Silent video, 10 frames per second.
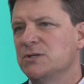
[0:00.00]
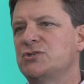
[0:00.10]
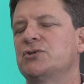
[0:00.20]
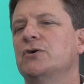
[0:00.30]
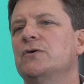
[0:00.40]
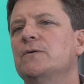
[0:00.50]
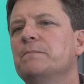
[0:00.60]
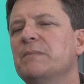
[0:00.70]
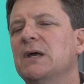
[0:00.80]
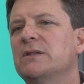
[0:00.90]
So
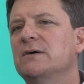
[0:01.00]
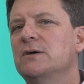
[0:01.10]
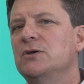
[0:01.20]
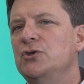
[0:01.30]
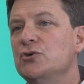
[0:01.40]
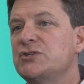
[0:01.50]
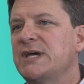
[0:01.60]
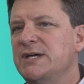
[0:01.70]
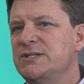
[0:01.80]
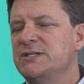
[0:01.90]
the use
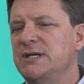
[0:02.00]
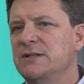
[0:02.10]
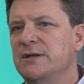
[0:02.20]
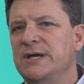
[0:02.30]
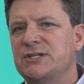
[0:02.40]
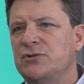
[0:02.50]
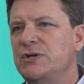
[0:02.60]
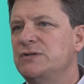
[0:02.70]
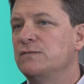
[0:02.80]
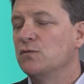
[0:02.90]
cases in the next
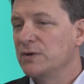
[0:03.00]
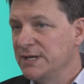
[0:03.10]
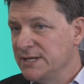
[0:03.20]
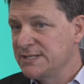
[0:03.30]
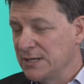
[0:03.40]
3 to 4 years,